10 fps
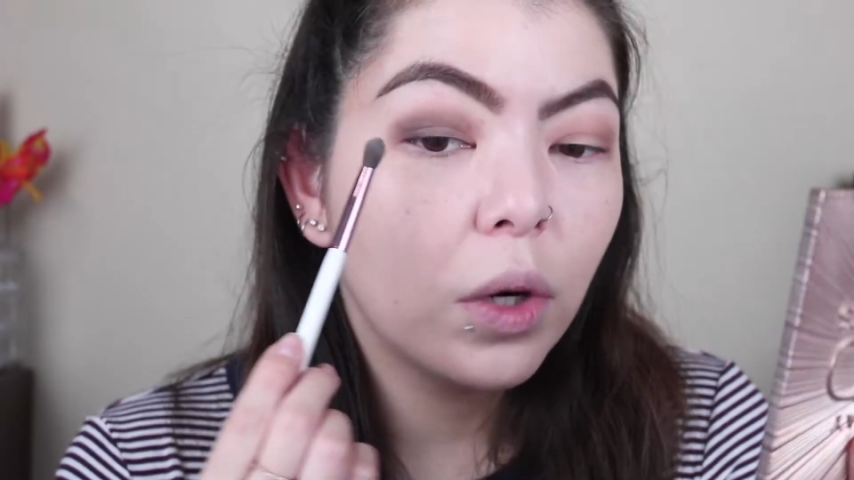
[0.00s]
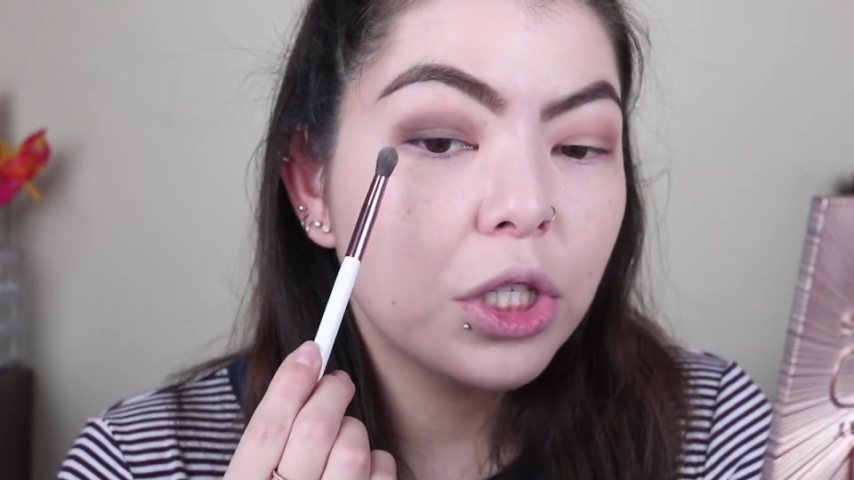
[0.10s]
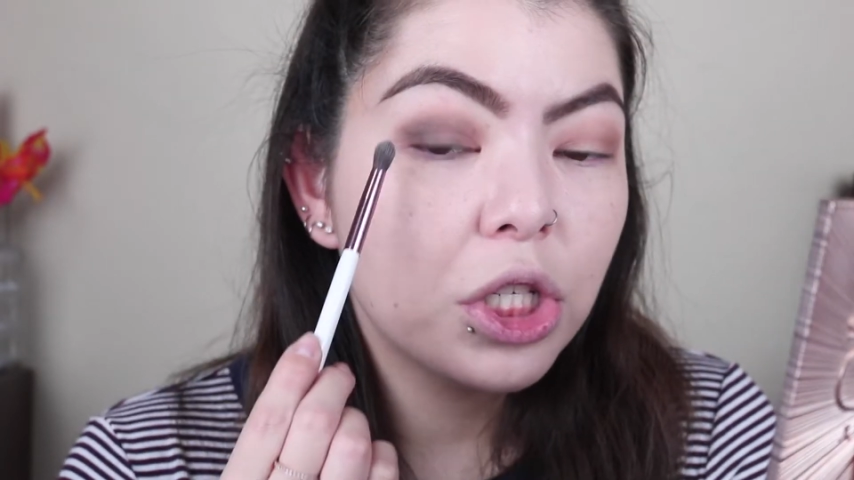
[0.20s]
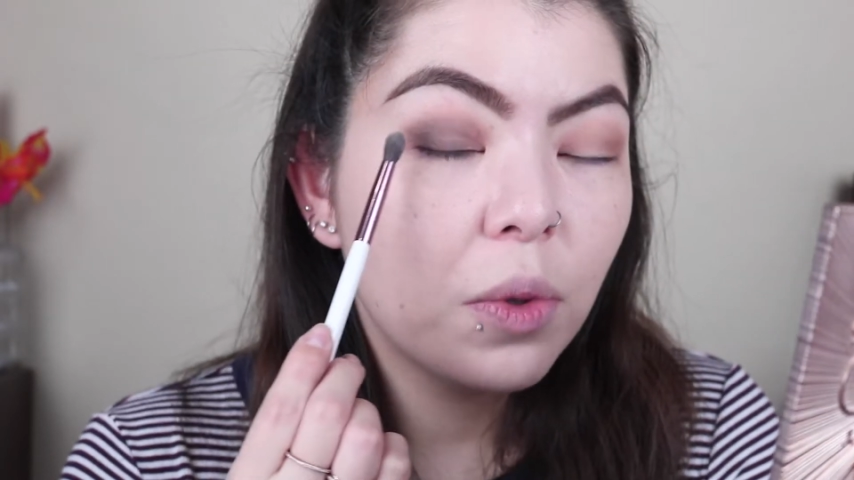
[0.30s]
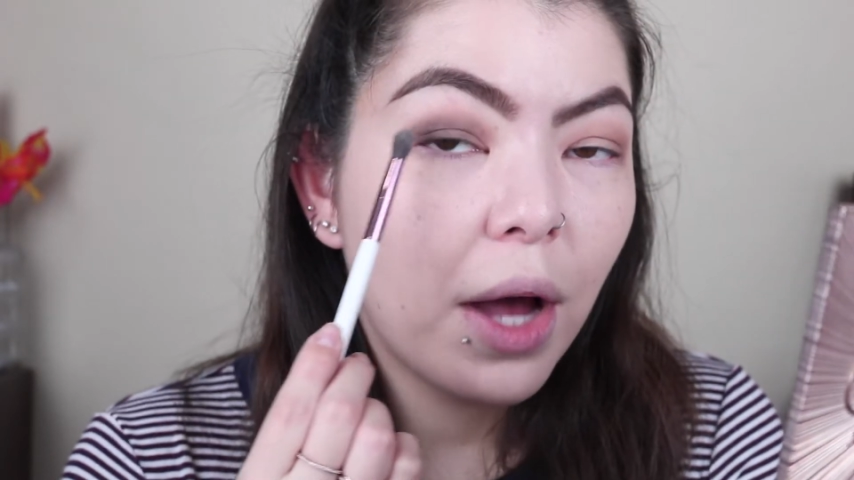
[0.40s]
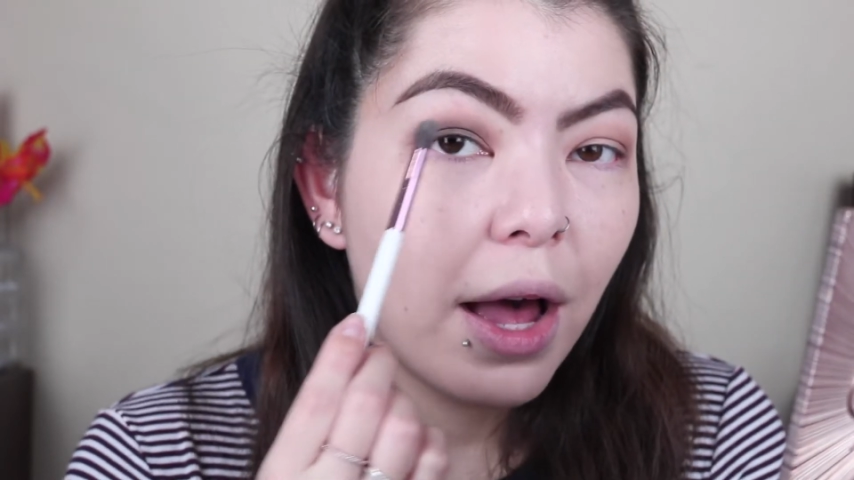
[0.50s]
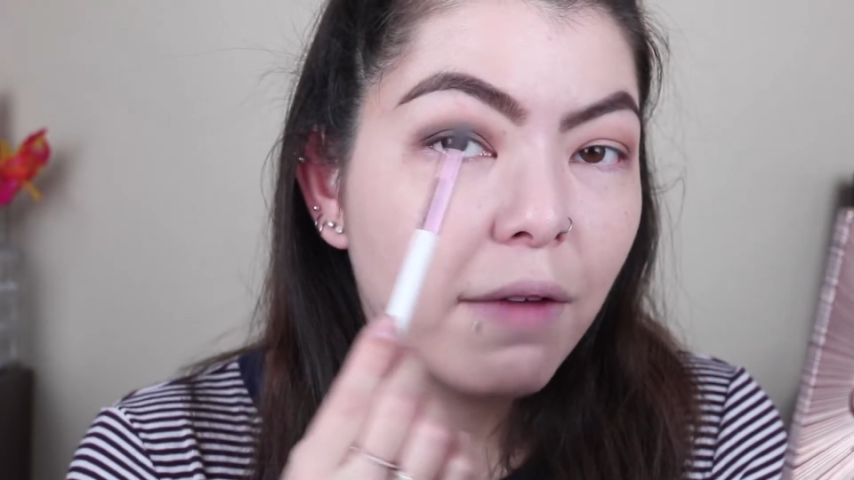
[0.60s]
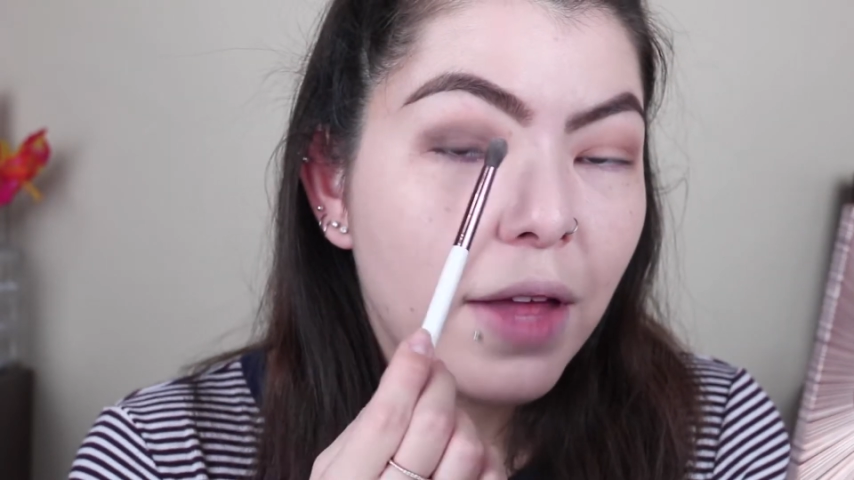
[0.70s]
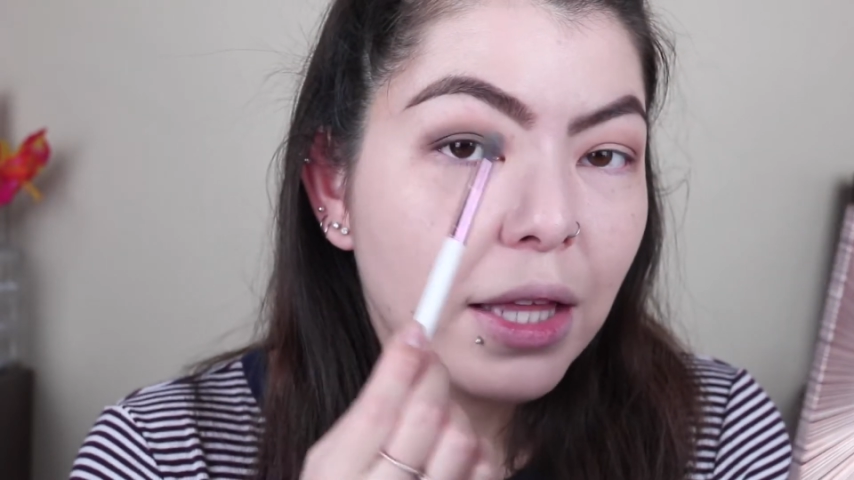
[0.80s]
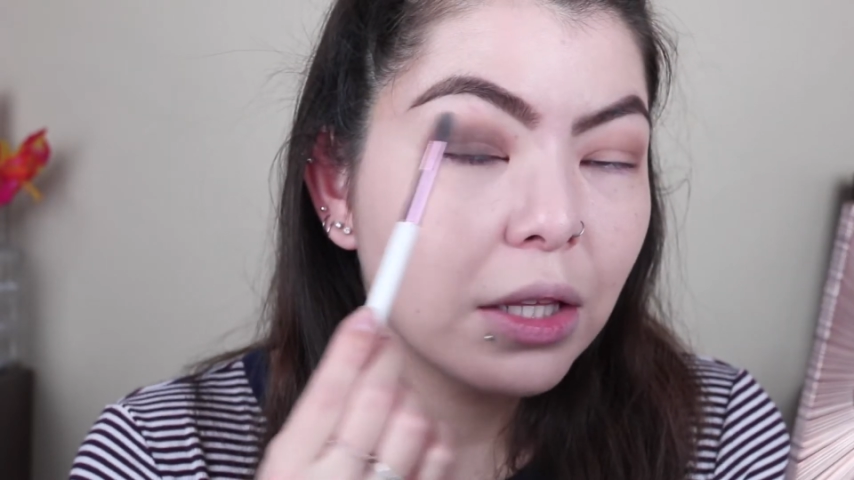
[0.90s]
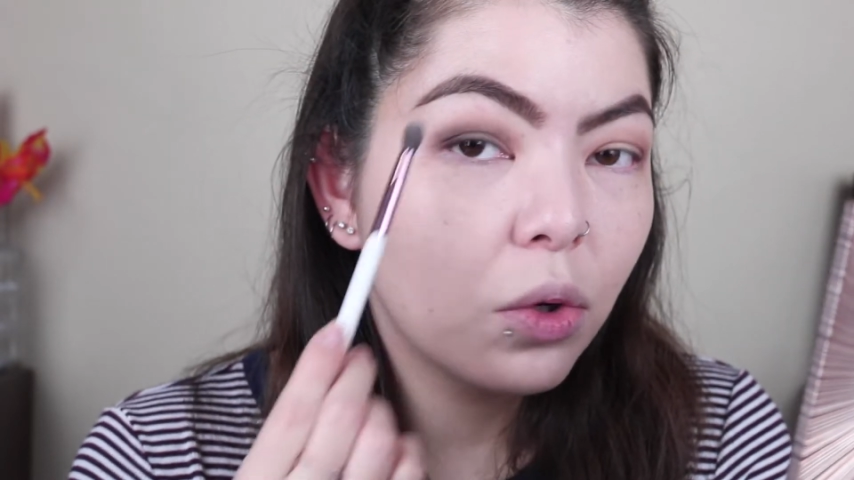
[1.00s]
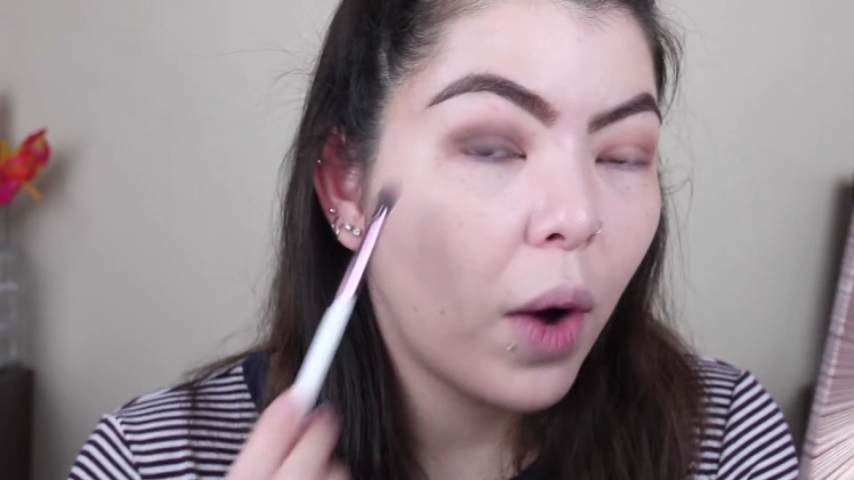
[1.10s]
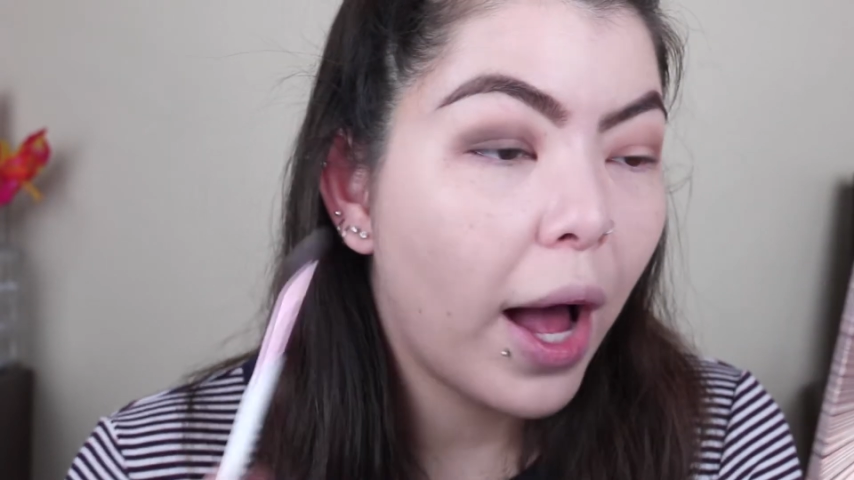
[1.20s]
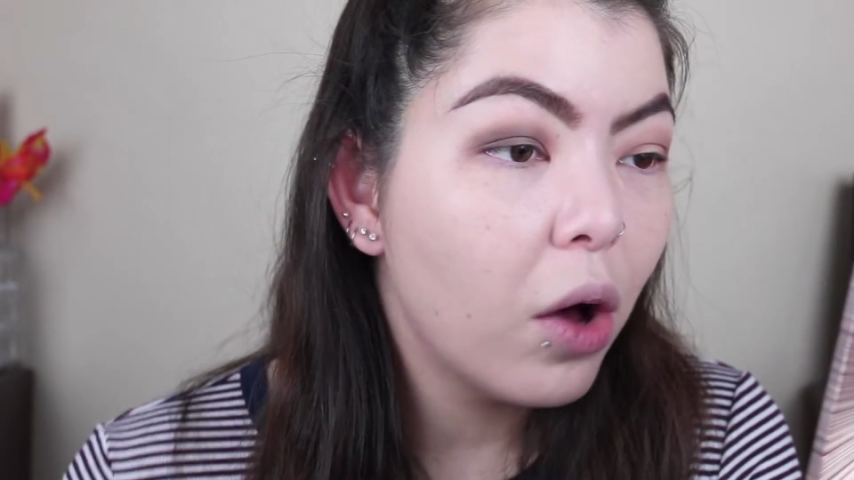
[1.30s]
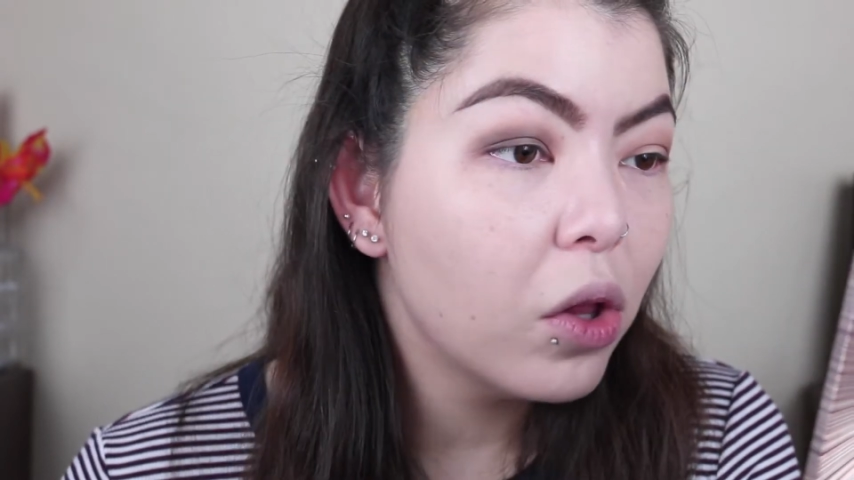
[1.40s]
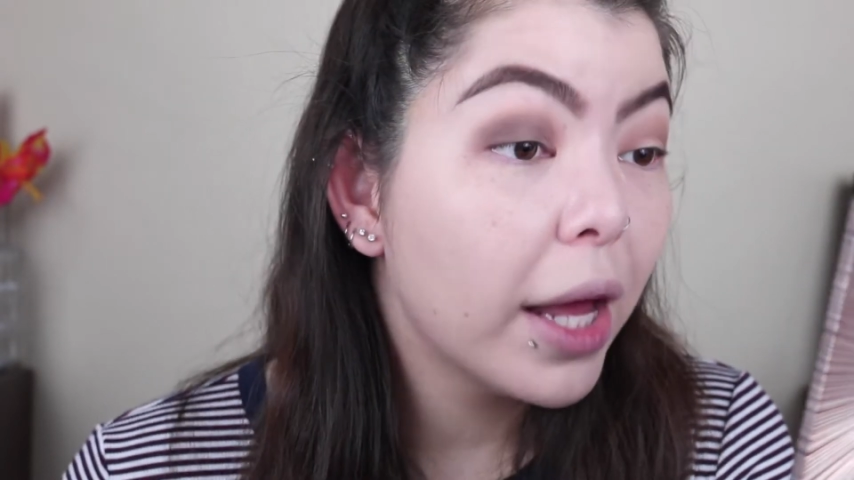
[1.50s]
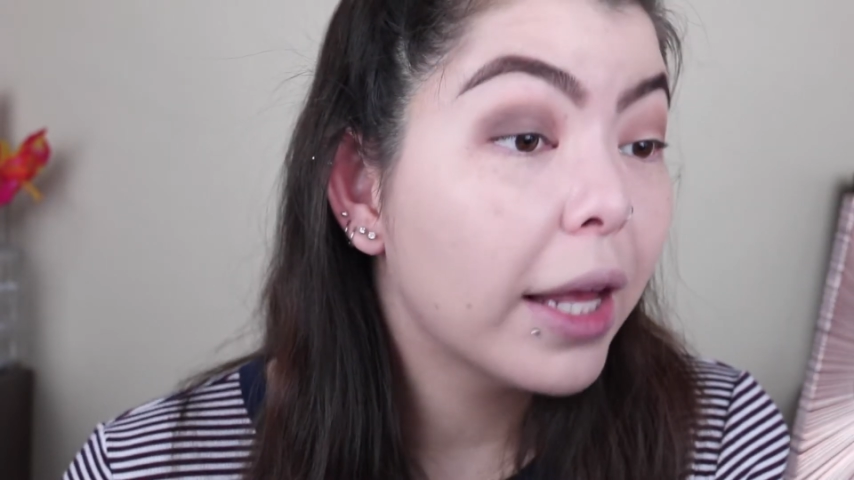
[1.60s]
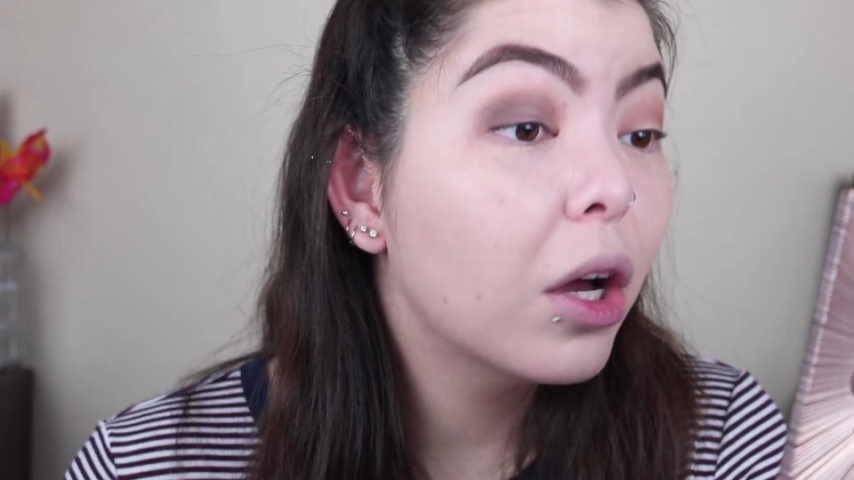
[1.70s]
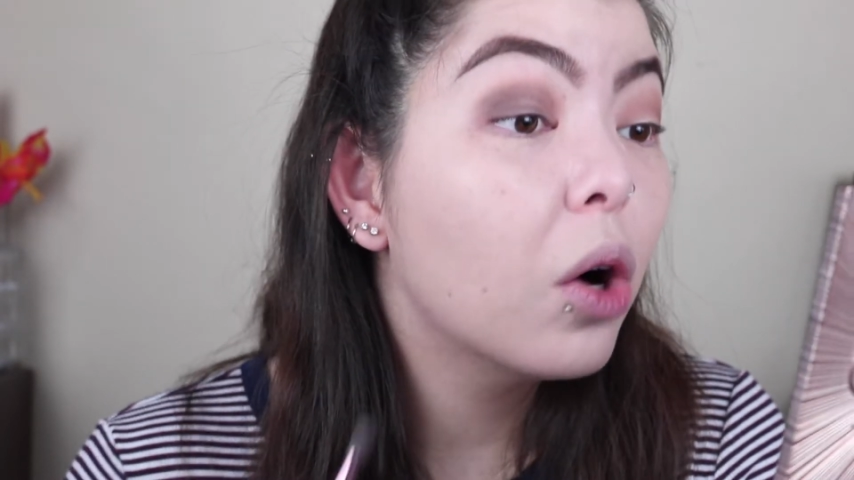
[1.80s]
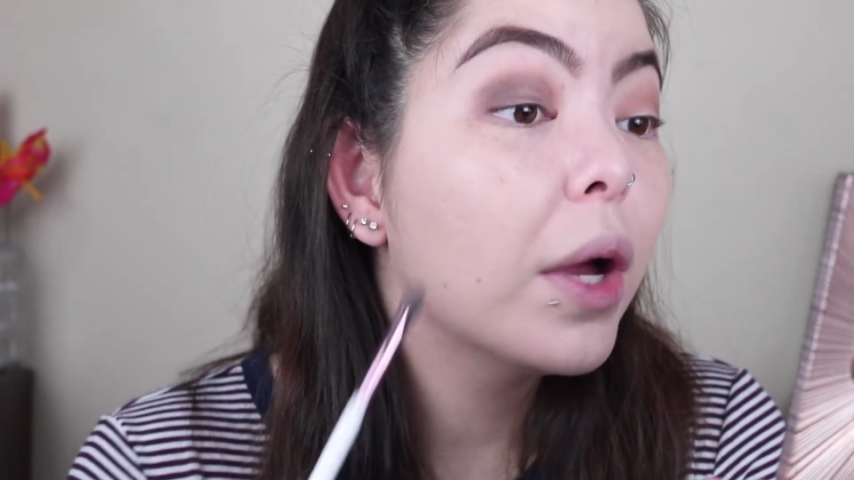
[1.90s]
Once you have that little
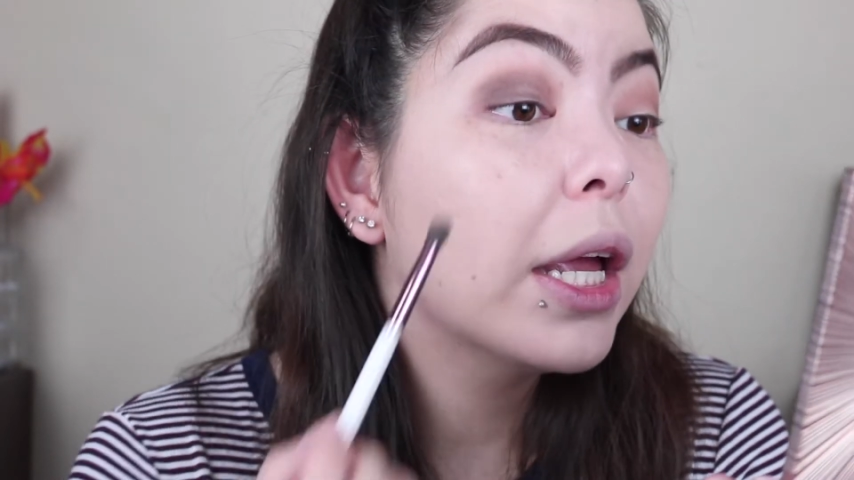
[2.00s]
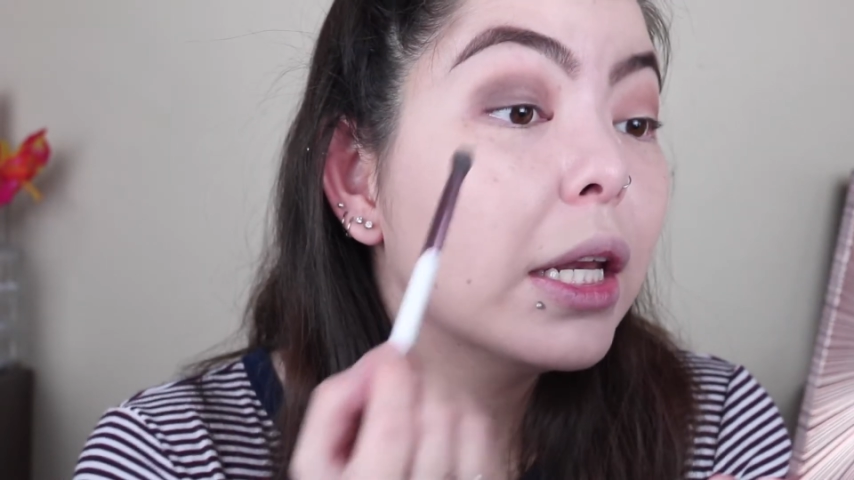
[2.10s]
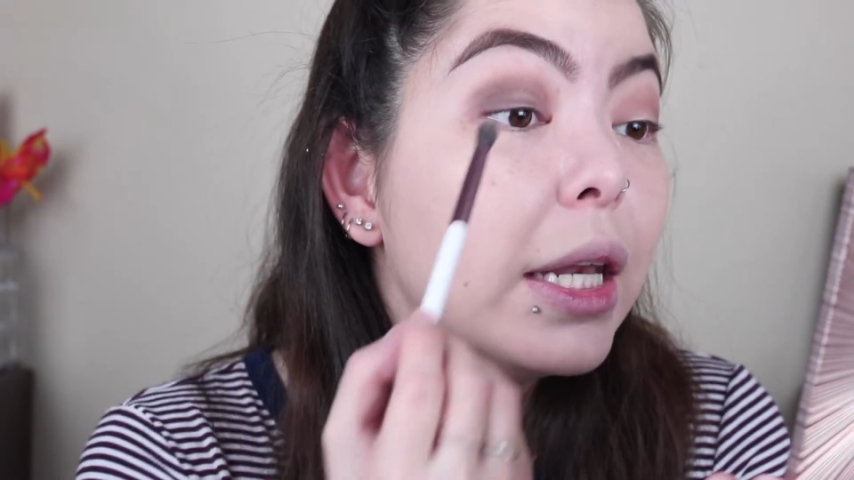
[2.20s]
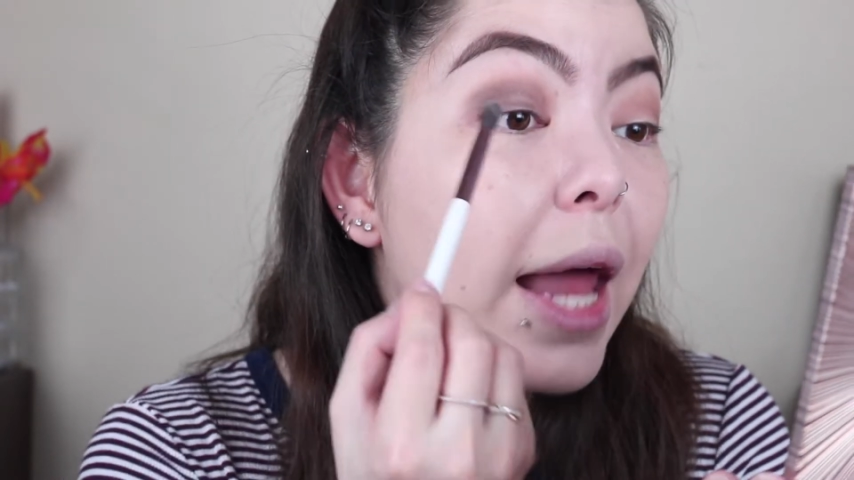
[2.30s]
outline going,